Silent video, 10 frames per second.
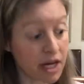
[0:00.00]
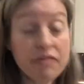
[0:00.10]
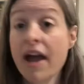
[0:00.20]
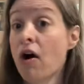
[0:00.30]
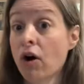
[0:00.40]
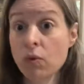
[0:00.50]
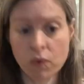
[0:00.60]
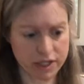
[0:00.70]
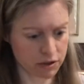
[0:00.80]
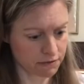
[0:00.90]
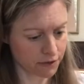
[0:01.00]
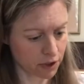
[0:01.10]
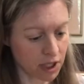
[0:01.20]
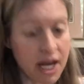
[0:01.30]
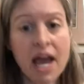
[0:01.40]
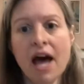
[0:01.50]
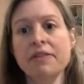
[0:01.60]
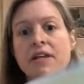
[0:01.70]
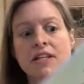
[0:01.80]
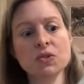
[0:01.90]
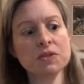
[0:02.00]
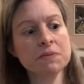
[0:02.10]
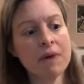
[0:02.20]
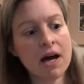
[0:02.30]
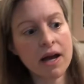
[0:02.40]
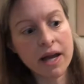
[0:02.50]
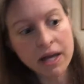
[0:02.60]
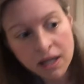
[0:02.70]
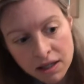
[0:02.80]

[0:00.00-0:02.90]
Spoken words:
and they are wonderful. And then this was my